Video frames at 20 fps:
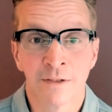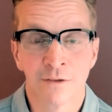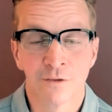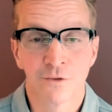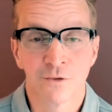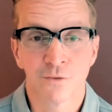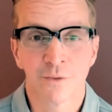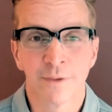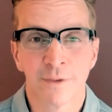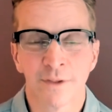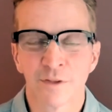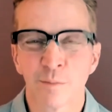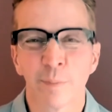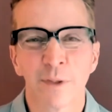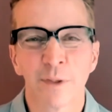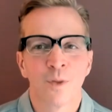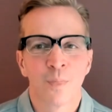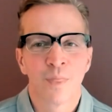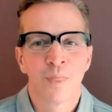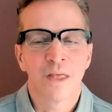industry,
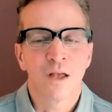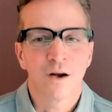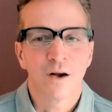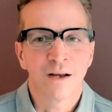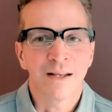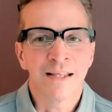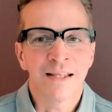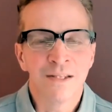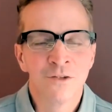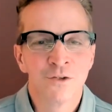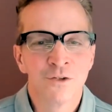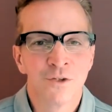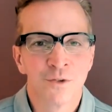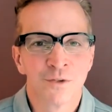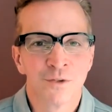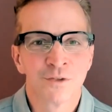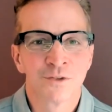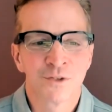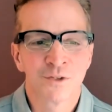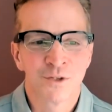they got
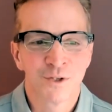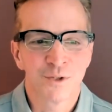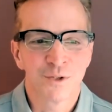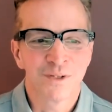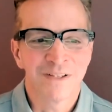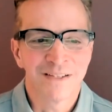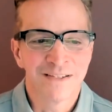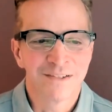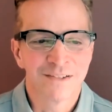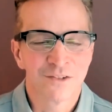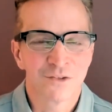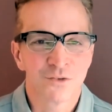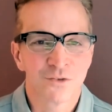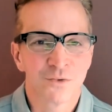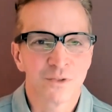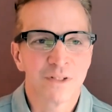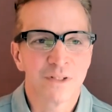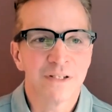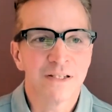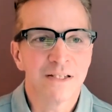into the security
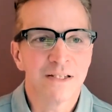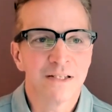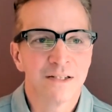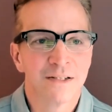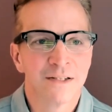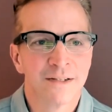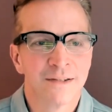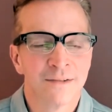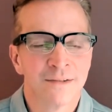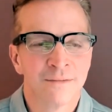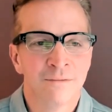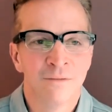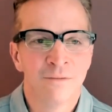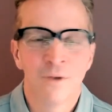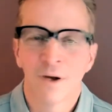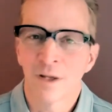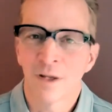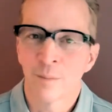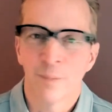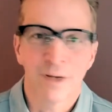industry
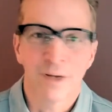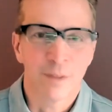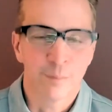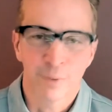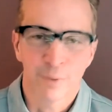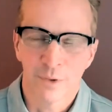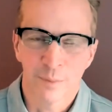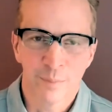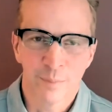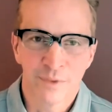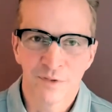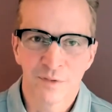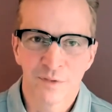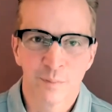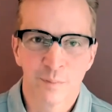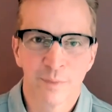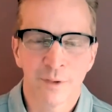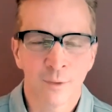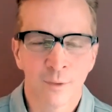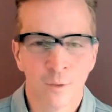not by
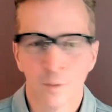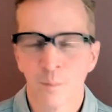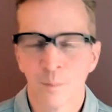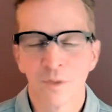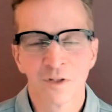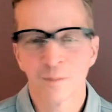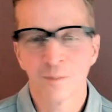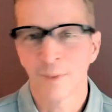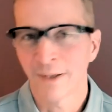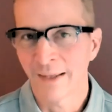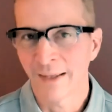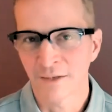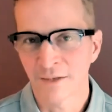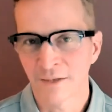purpose, but almost by